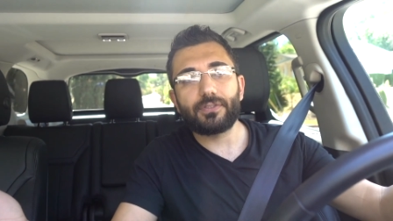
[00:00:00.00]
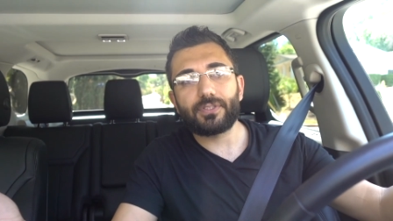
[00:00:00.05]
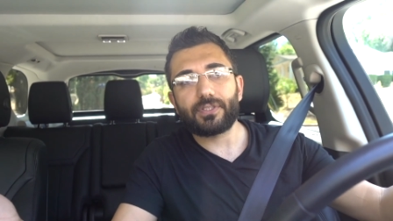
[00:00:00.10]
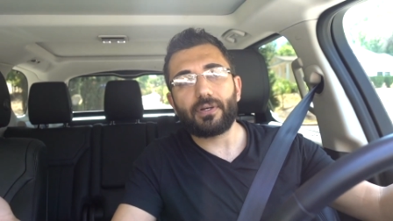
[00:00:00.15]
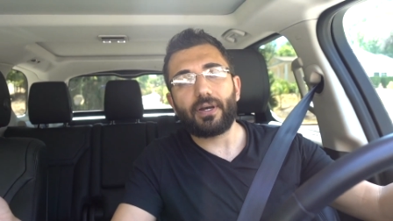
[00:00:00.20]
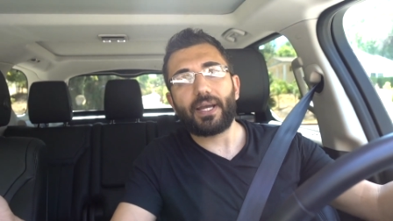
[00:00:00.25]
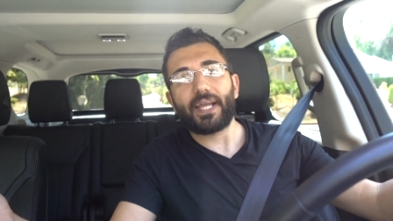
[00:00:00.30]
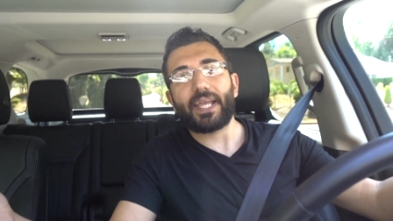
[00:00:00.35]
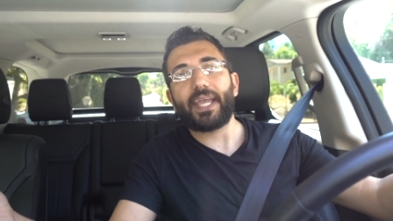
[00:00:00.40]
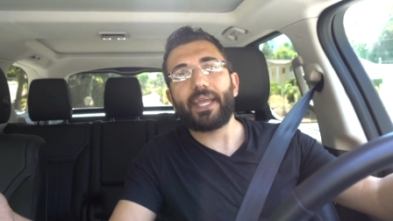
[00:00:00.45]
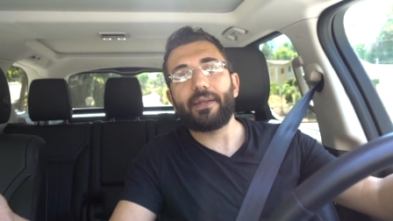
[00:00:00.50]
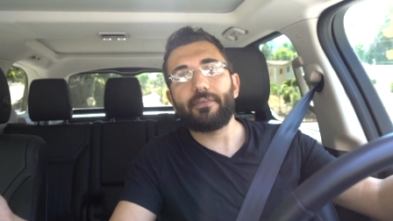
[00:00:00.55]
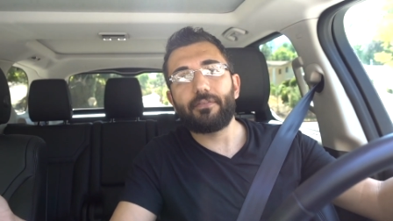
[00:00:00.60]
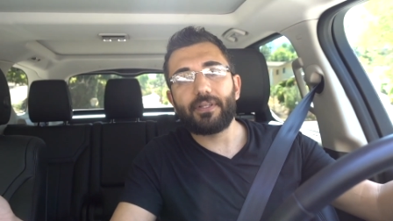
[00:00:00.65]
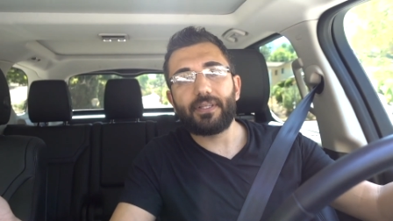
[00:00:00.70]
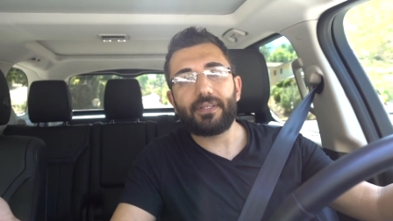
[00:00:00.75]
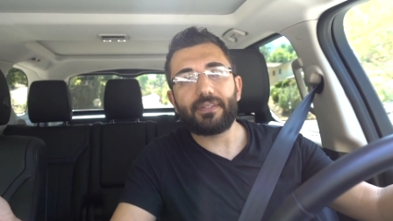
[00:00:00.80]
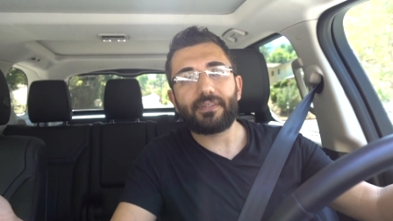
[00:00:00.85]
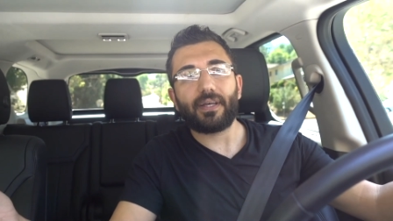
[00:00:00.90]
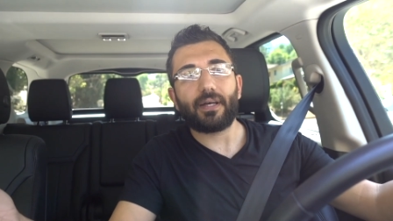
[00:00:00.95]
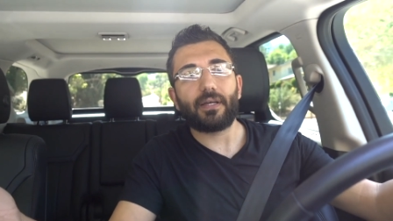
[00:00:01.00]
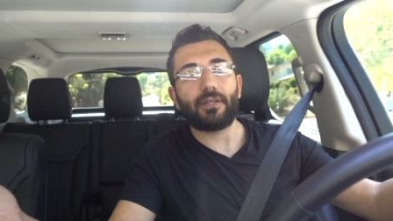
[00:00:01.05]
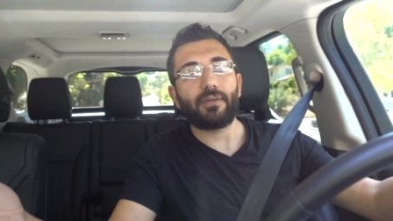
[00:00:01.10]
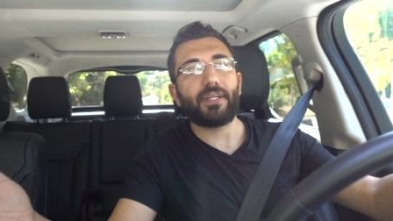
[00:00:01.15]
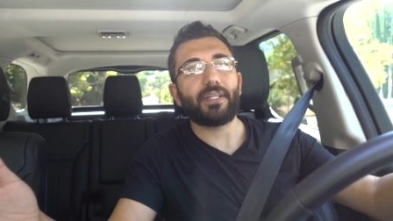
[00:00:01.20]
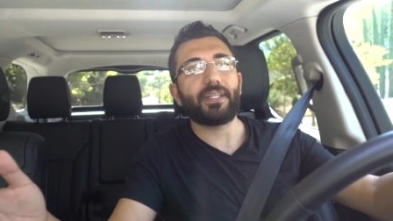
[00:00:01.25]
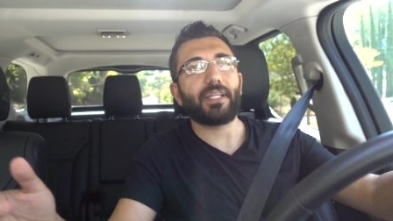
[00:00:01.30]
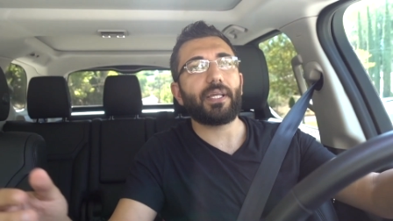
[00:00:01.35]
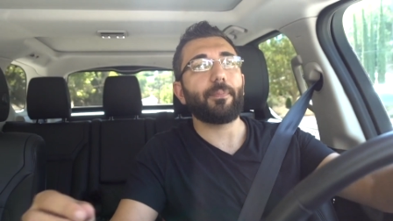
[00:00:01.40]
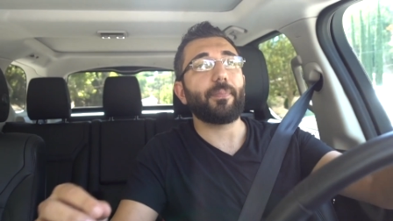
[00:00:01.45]
so I can't really tell you
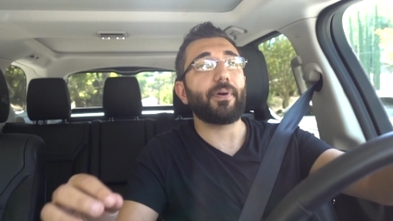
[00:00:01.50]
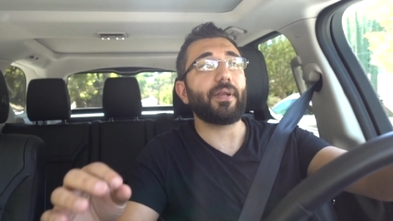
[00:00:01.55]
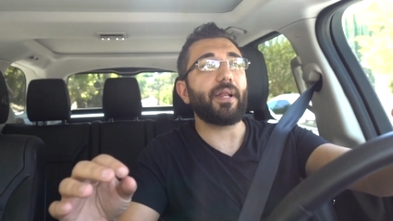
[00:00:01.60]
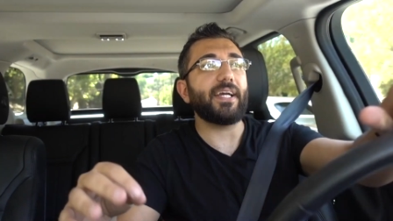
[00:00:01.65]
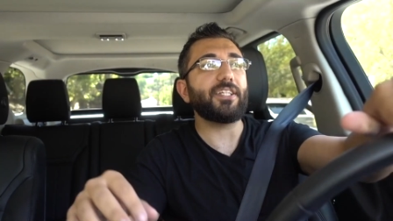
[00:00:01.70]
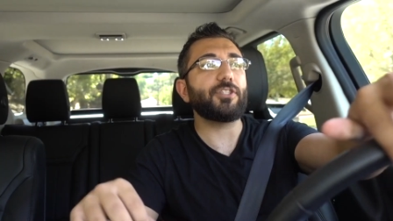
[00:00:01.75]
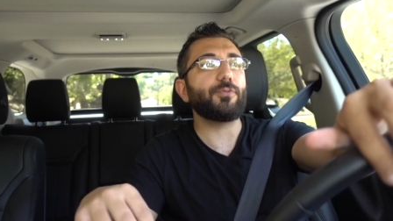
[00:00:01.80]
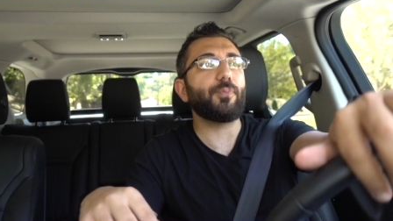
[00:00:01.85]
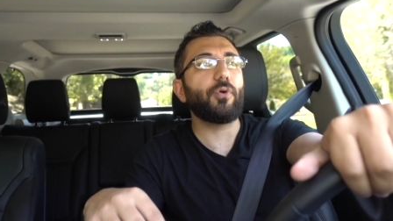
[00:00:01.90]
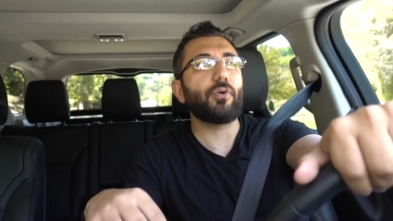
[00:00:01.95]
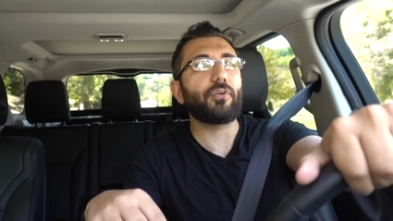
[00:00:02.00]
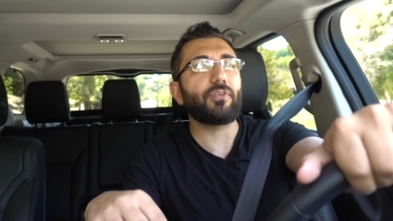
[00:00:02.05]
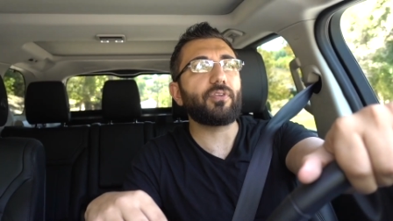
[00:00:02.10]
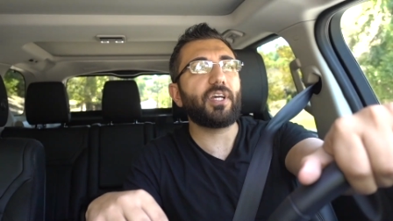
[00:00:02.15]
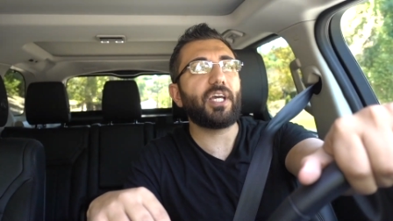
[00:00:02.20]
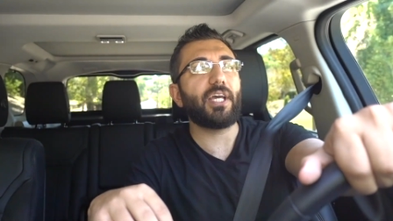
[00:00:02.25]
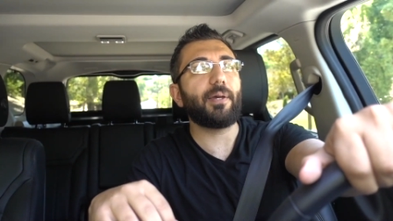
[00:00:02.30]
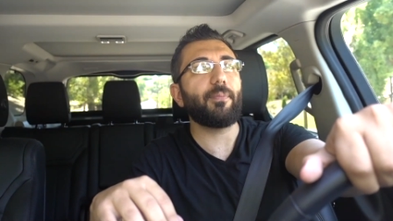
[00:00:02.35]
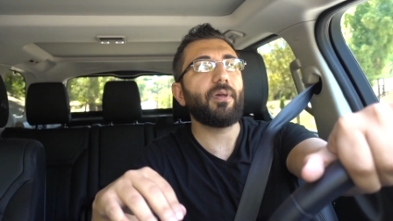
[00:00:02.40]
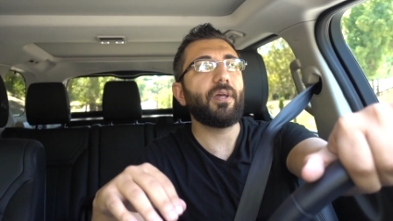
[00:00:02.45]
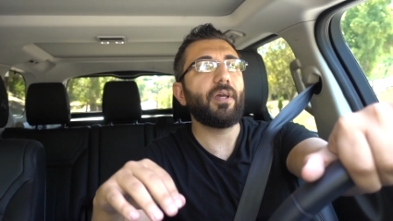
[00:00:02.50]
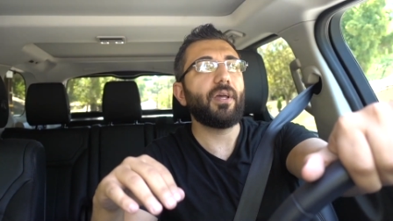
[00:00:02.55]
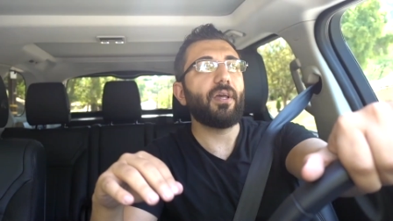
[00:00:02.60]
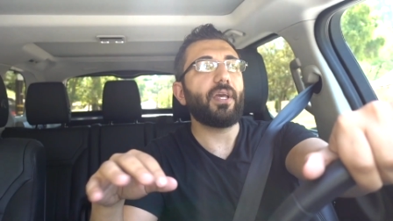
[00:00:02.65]
anything, but I spoke to him.